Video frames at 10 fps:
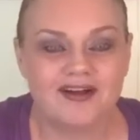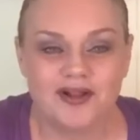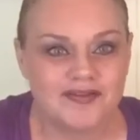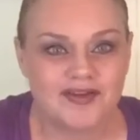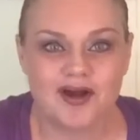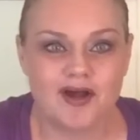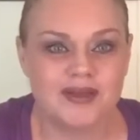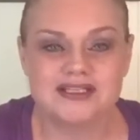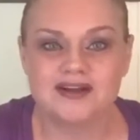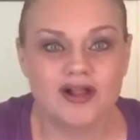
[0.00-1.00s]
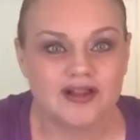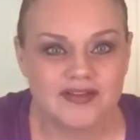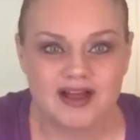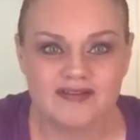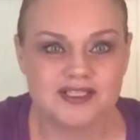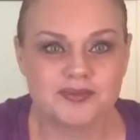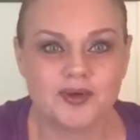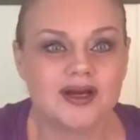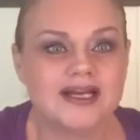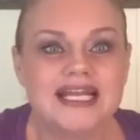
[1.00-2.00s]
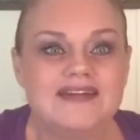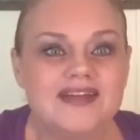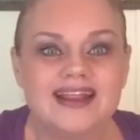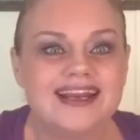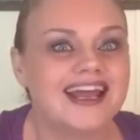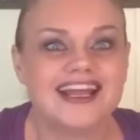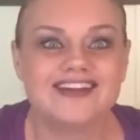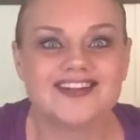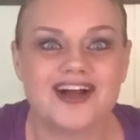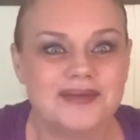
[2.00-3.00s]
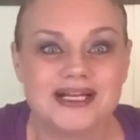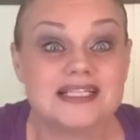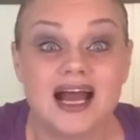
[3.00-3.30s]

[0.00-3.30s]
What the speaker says: all of the comments and all of the love and support, and even the negative comments.